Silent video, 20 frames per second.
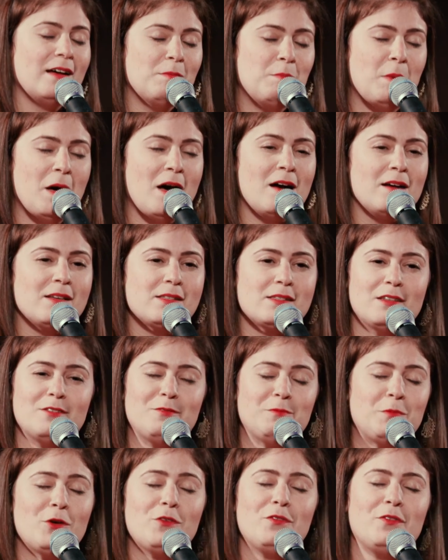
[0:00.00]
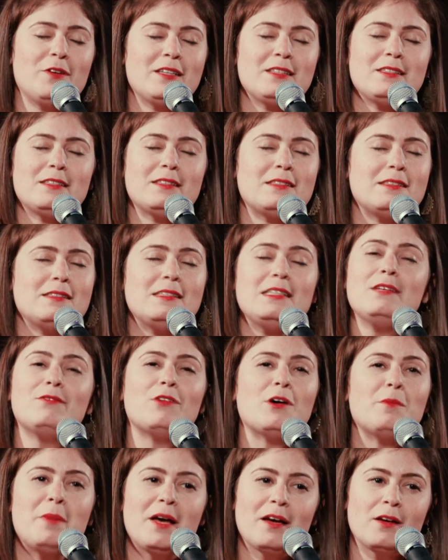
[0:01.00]
A box of perfect
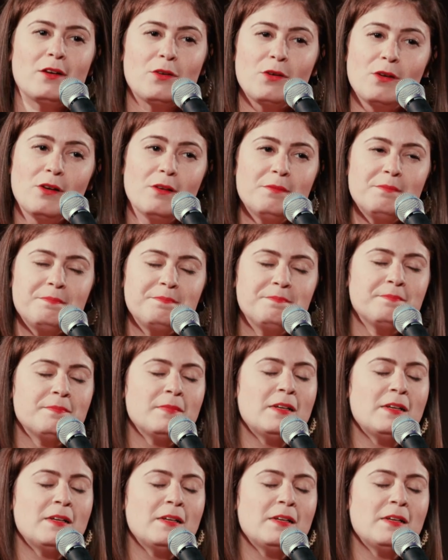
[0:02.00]
diva macaron,